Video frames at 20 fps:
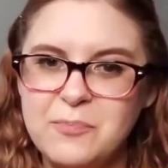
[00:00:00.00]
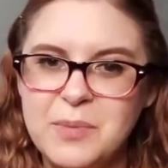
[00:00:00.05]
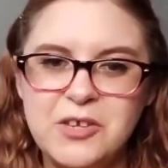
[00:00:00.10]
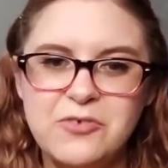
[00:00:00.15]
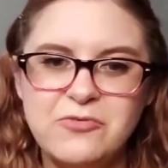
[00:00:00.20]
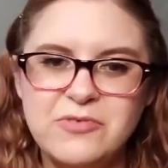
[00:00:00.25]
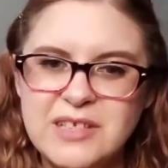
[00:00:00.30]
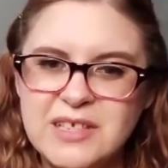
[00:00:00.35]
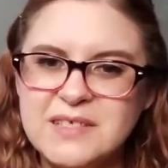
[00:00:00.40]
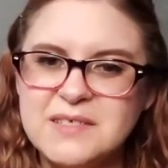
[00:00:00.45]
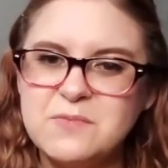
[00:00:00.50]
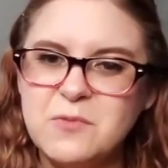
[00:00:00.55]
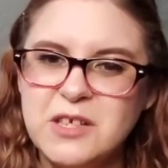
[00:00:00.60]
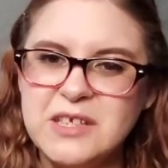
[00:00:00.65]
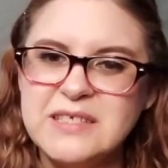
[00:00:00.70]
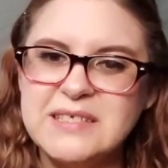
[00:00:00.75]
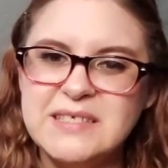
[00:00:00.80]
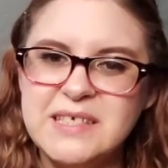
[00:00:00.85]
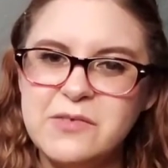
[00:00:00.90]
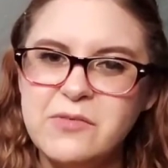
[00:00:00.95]
but you just want
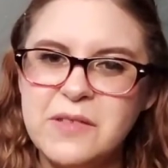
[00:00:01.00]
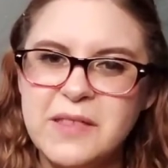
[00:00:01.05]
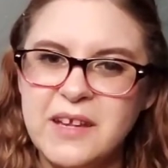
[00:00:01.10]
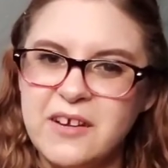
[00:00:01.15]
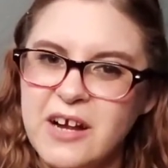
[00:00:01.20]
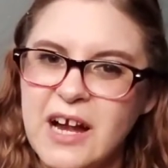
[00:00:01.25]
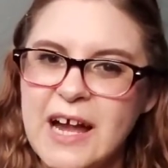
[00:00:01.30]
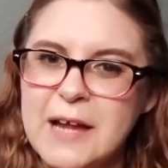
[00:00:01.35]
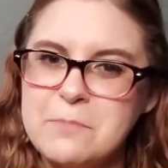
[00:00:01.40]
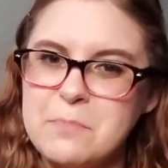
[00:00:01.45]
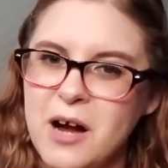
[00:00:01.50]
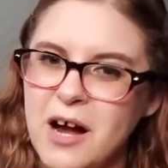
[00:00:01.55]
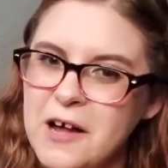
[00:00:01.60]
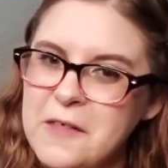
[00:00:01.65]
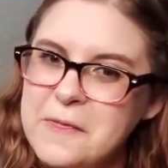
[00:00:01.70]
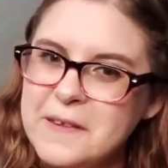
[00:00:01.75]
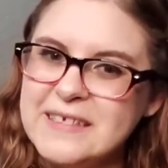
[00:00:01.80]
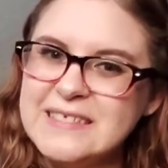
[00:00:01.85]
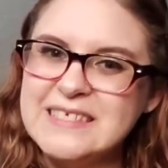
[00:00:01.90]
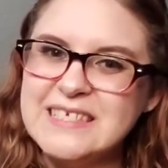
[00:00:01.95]
to see what their
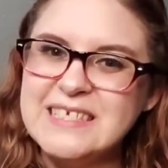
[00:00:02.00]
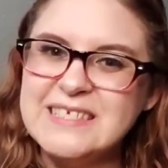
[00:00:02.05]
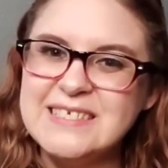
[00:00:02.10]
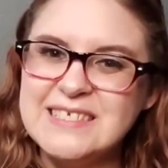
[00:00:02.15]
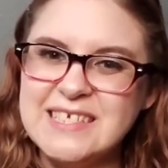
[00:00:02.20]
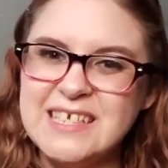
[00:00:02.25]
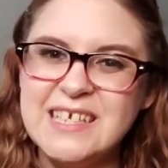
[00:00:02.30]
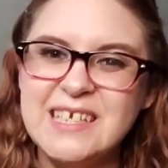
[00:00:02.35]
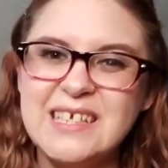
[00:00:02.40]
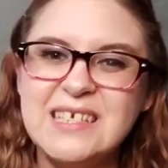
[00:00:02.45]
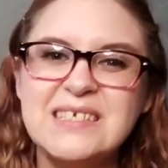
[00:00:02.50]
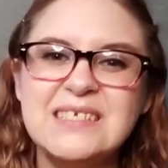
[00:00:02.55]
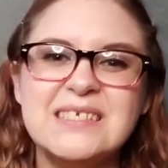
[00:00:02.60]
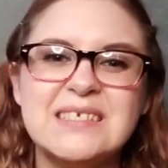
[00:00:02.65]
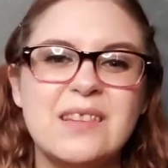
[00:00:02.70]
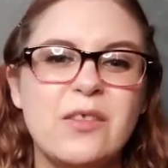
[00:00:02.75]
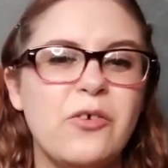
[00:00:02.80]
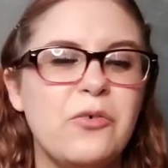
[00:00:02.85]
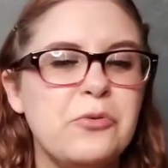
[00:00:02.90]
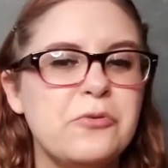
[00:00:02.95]
hypothesis is,
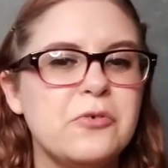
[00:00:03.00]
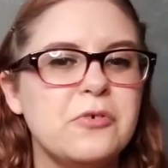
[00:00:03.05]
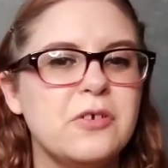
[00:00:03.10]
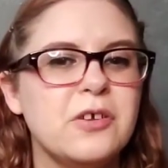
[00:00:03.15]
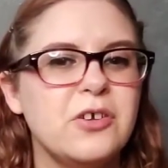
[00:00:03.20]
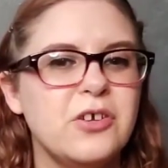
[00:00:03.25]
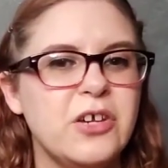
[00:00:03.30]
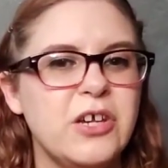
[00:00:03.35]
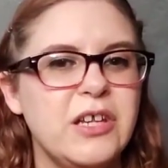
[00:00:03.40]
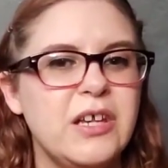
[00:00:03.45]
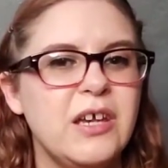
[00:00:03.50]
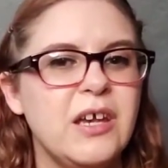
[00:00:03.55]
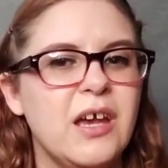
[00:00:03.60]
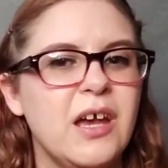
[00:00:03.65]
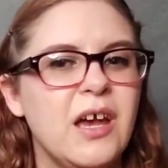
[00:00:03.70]
those are good